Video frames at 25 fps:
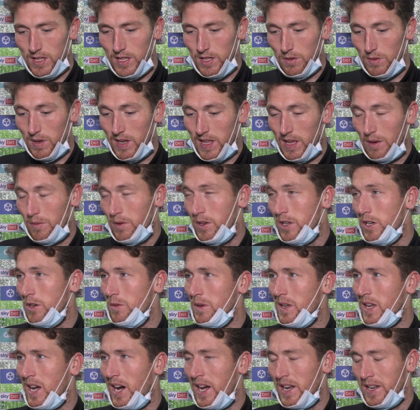way that we know
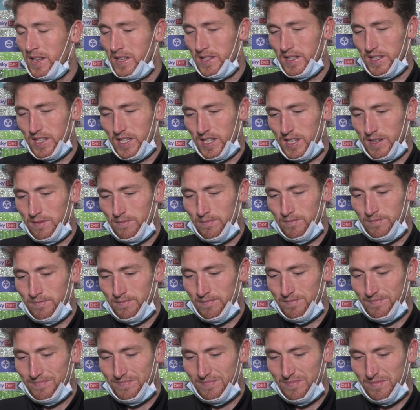we can, and
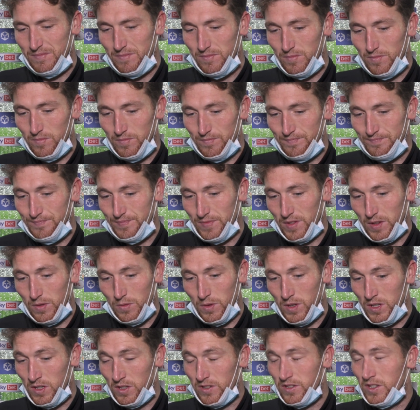
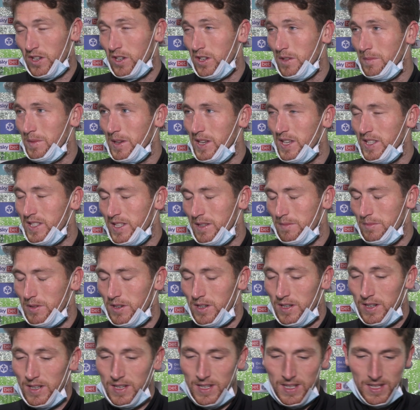we know it's not going to be easy,
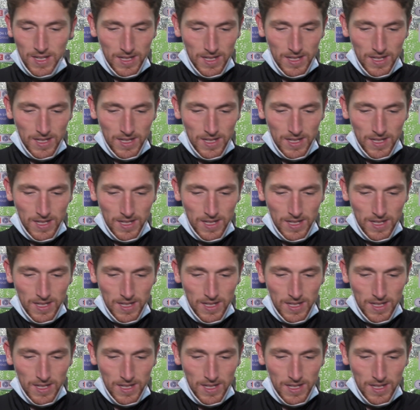but